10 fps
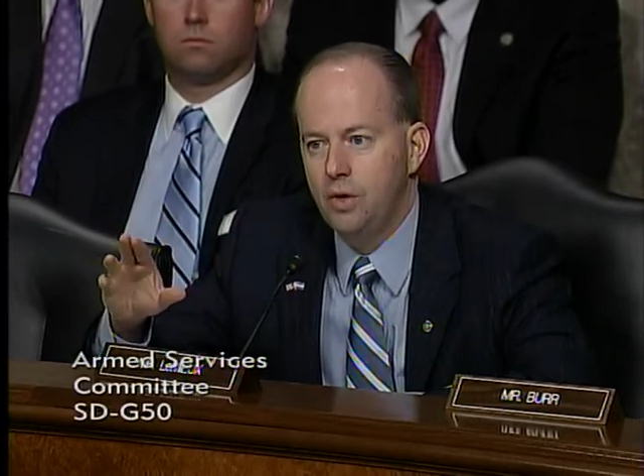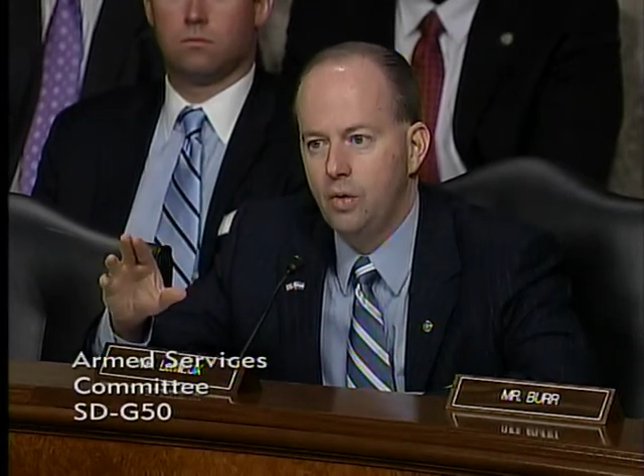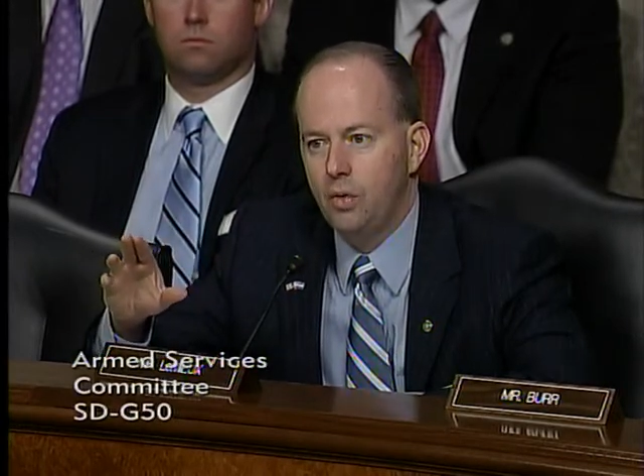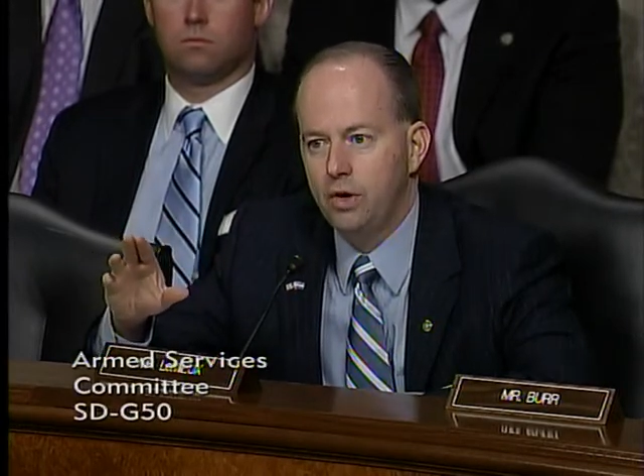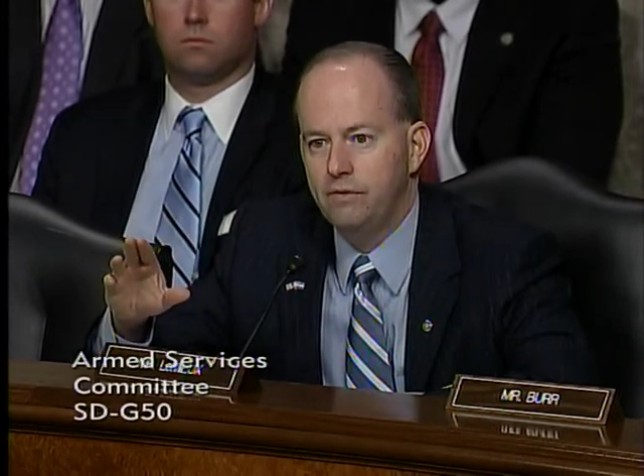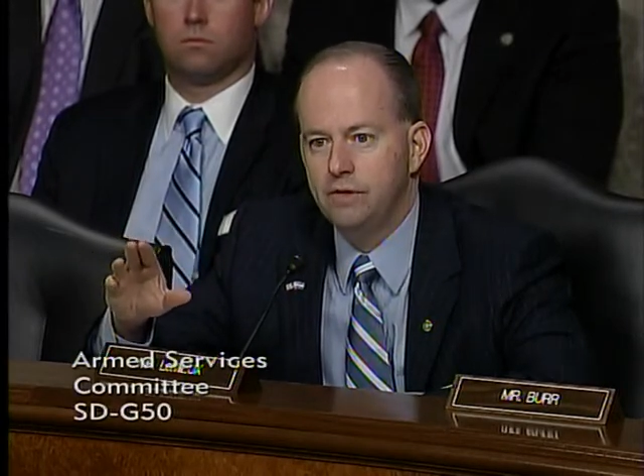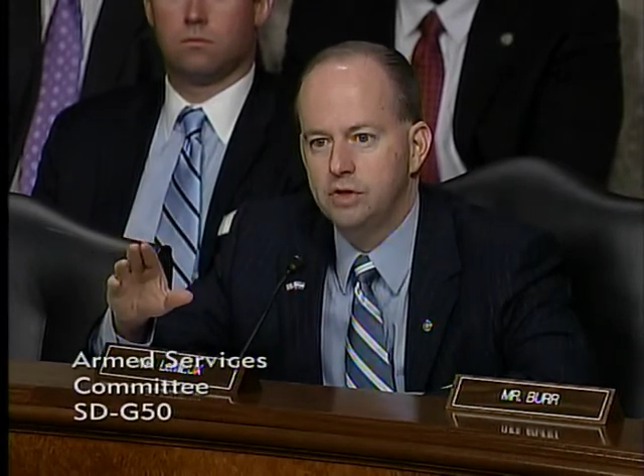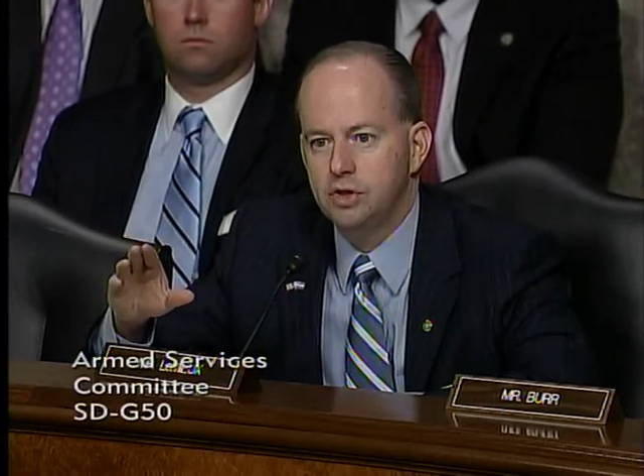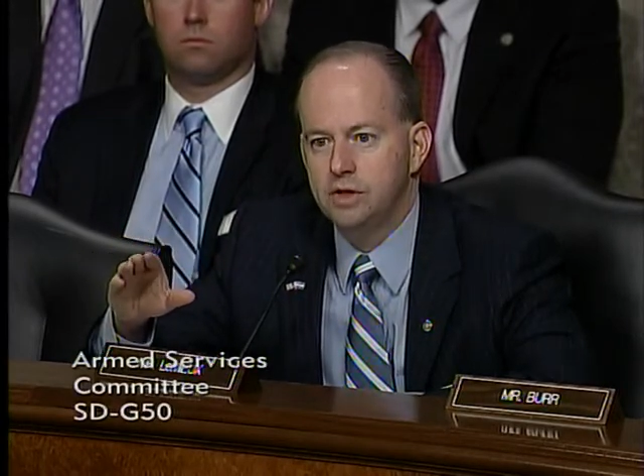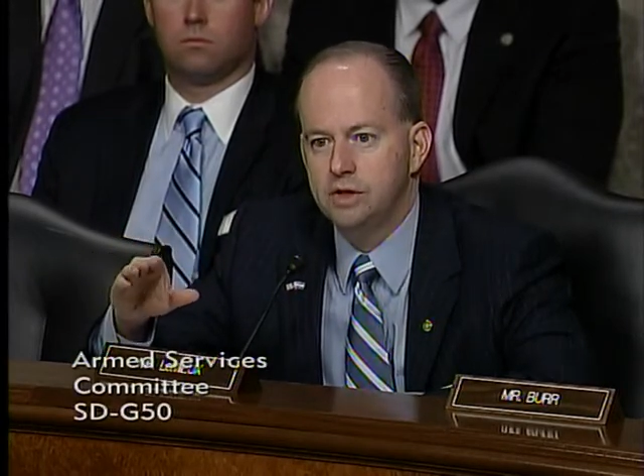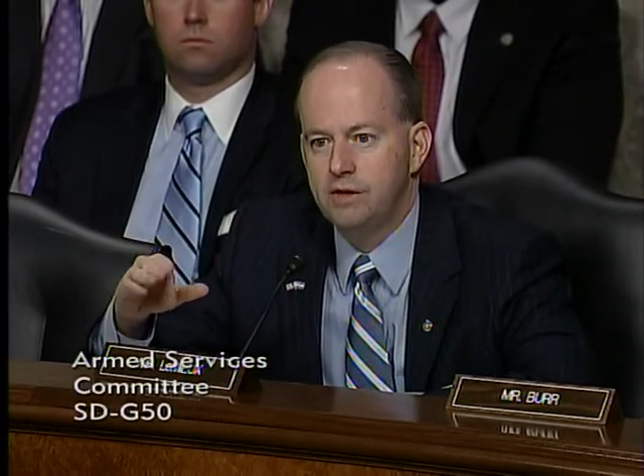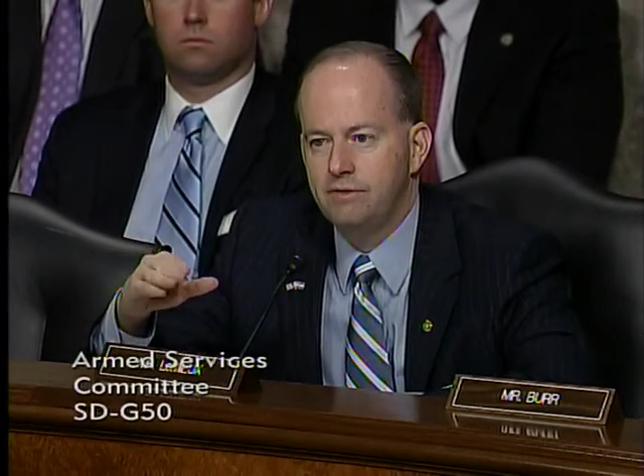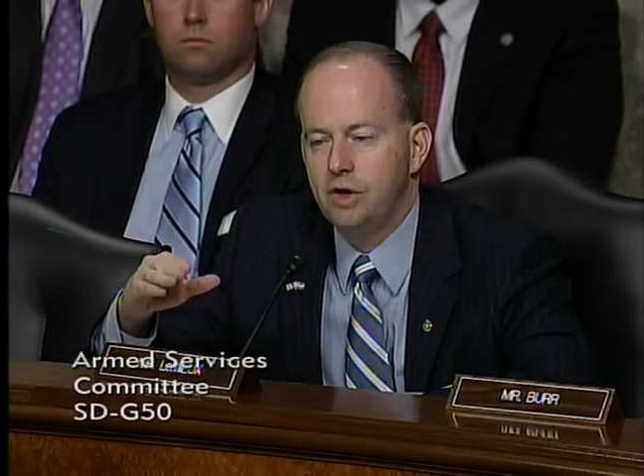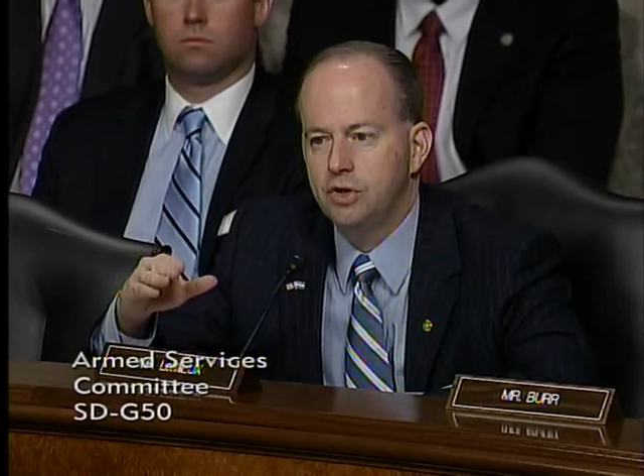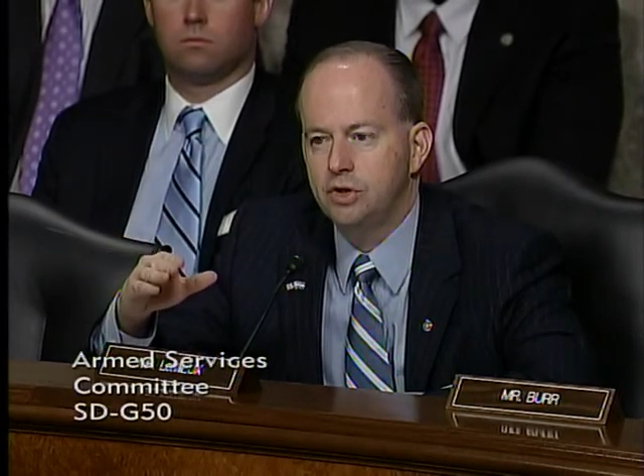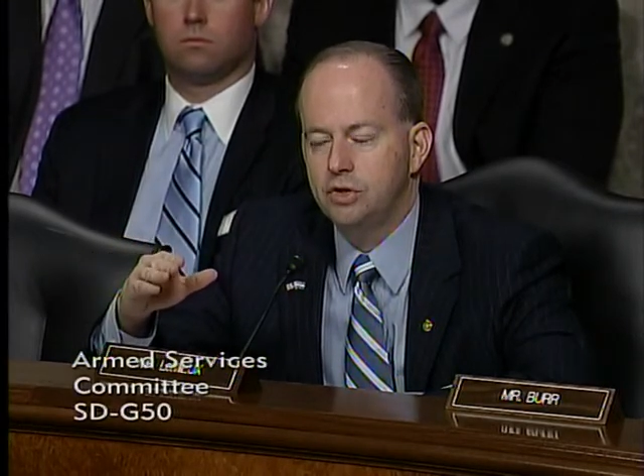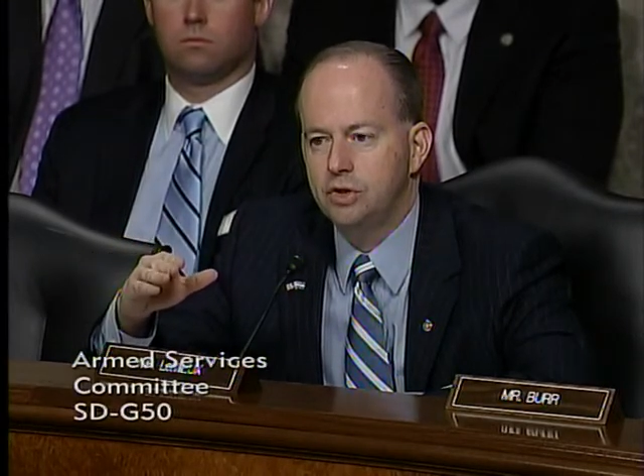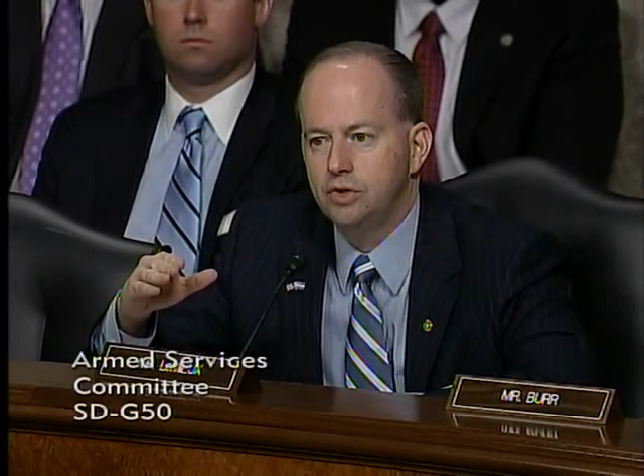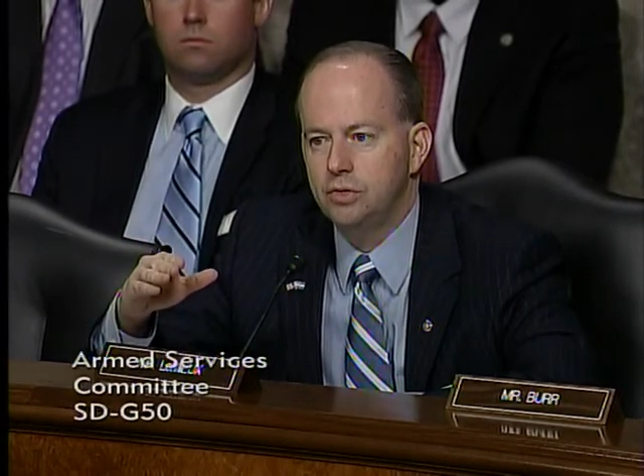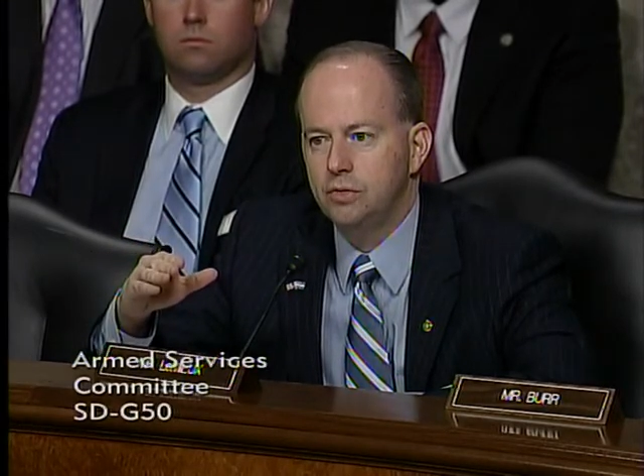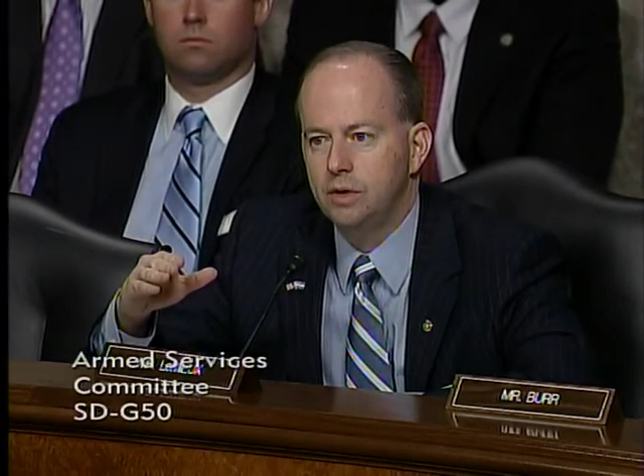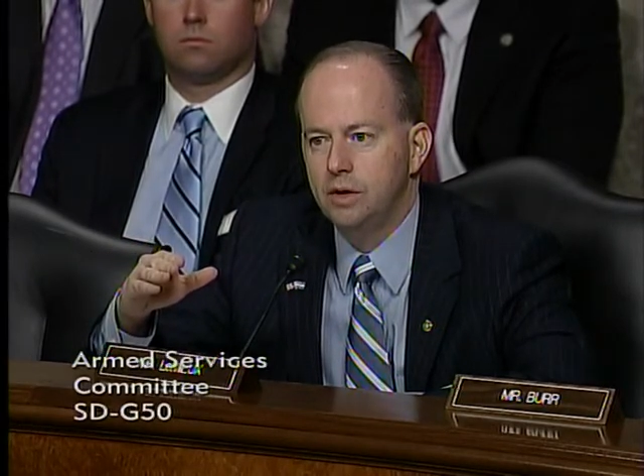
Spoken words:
or if it's just a function to